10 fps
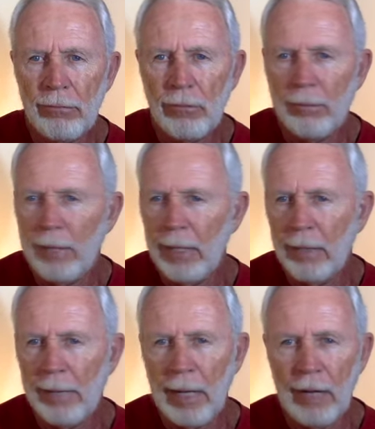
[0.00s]
man,
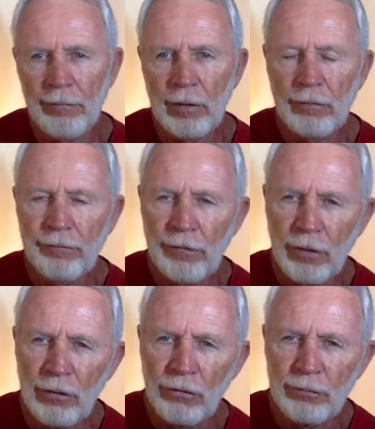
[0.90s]
am I ever
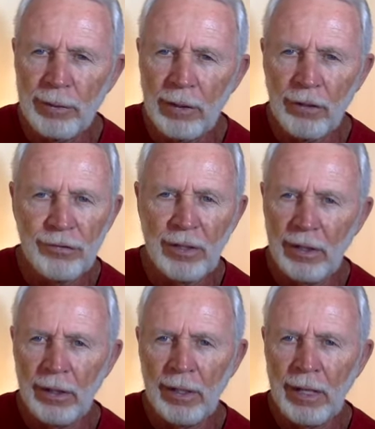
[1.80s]
confused? Because
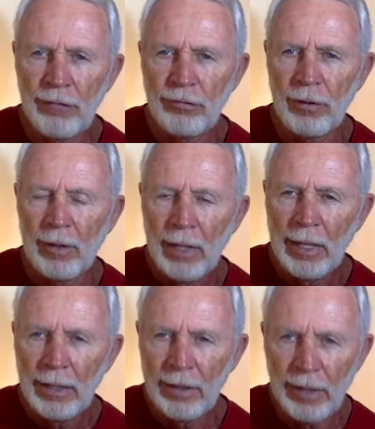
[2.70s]
here he's a
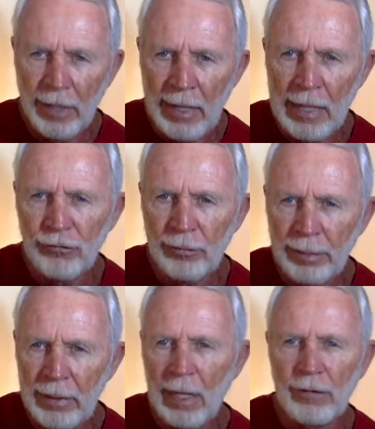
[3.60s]
he, he has a
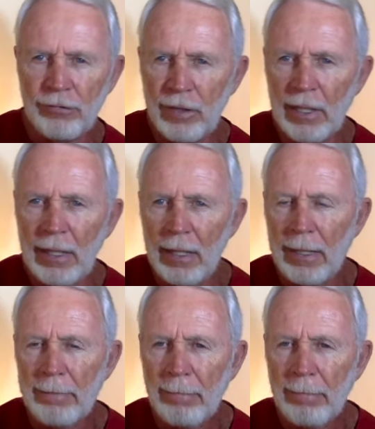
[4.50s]
PhD.